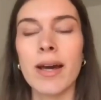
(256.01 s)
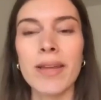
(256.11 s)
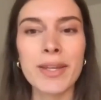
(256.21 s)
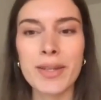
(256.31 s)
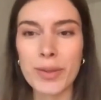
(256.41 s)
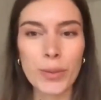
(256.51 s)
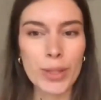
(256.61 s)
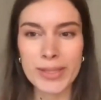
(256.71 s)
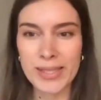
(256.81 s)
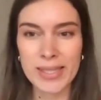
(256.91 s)
I think the
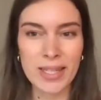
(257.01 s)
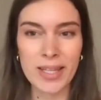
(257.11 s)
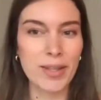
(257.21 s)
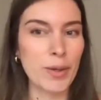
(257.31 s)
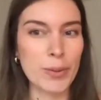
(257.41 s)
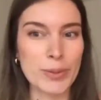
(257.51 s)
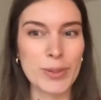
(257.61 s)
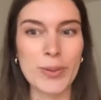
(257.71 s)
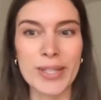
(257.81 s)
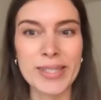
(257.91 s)
ones studying there will
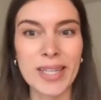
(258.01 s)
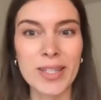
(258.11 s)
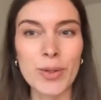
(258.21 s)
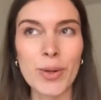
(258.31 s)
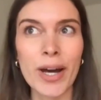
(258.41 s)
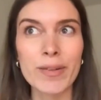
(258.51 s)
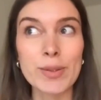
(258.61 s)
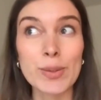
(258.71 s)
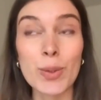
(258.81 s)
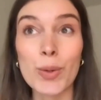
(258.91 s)
know this, like you have
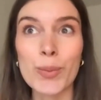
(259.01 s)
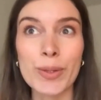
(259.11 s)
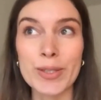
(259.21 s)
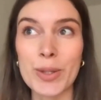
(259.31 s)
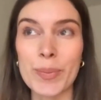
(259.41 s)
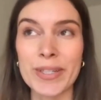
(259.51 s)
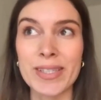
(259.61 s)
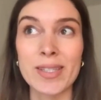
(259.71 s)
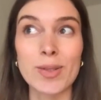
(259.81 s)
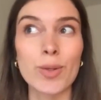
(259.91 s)
so many topics,
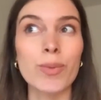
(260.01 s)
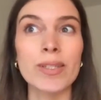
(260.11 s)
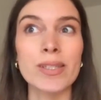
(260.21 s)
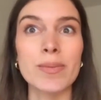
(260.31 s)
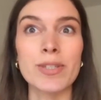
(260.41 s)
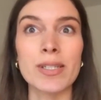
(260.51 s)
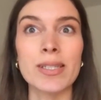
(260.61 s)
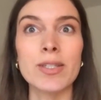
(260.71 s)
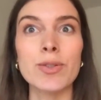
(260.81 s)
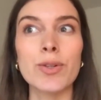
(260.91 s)
it's so many subjects,
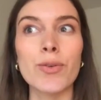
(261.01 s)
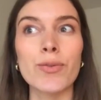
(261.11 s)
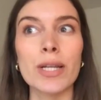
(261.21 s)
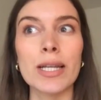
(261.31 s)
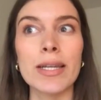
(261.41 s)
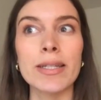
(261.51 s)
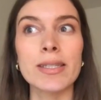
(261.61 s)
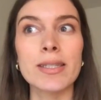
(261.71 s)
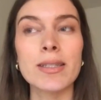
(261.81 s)
and you don't really,